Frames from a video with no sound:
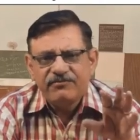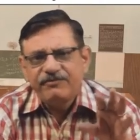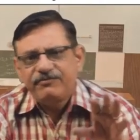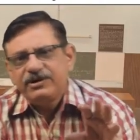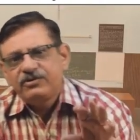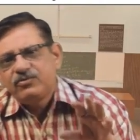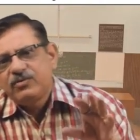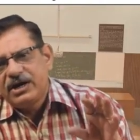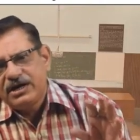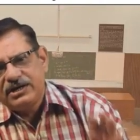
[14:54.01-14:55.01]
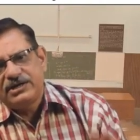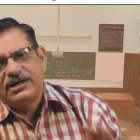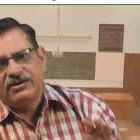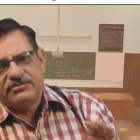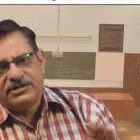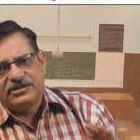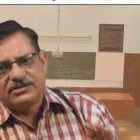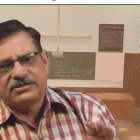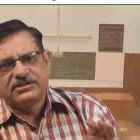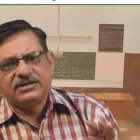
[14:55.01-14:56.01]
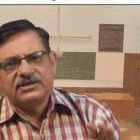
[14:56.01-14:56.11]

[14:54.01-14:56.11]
50 to 100 nanometers.